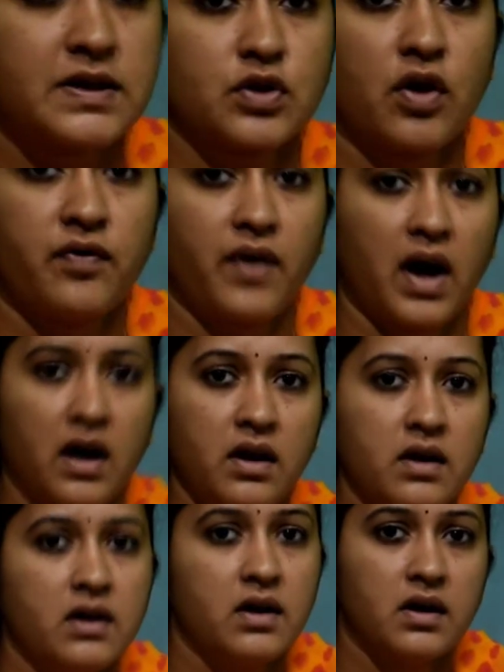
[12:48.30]
of our
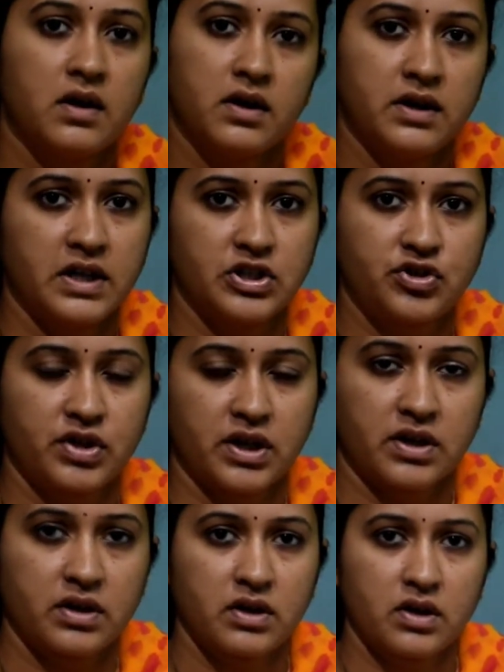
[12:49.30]
district.
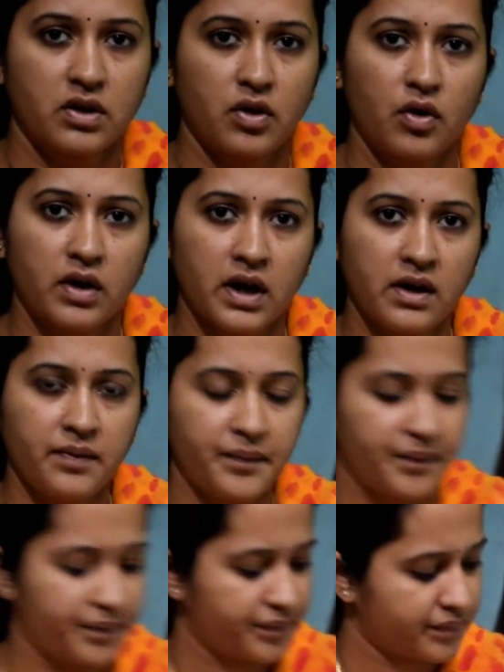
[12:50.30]
Okay.
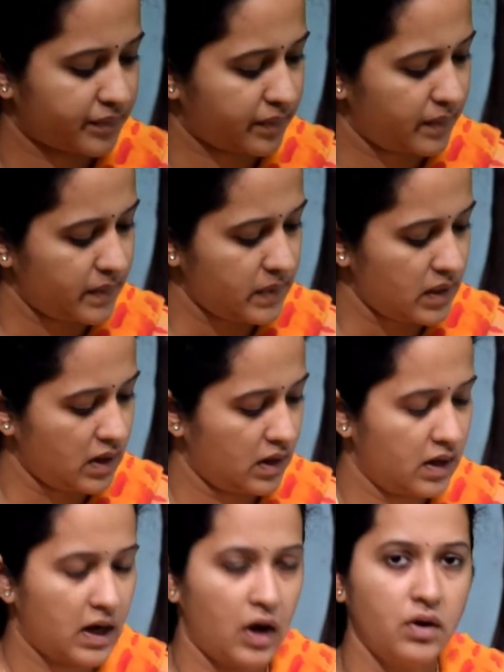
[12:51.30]

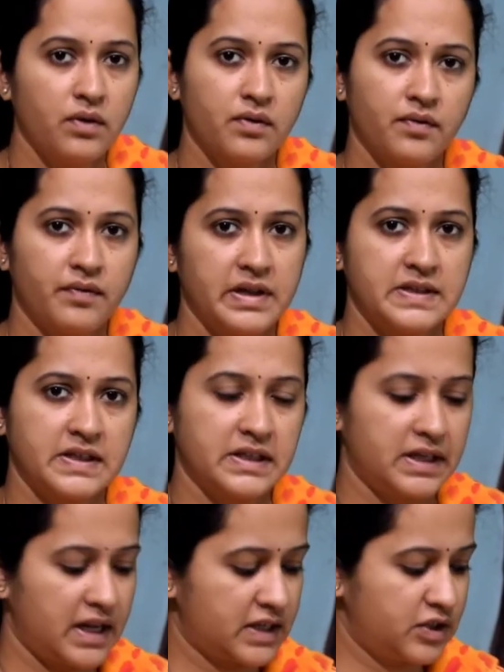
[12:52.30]
Now we'll see the
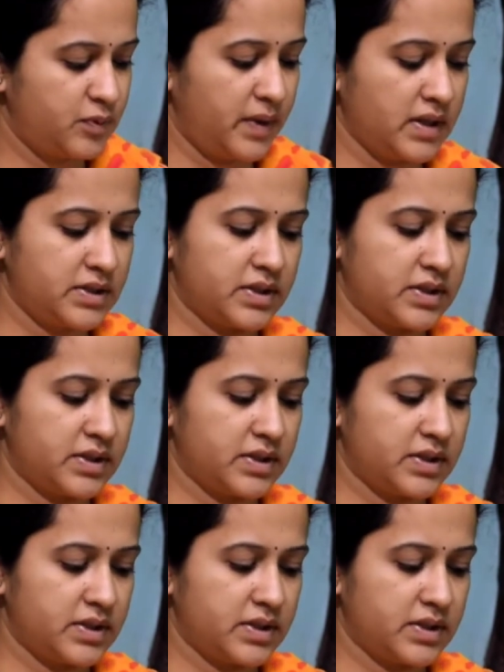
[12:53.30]
next page.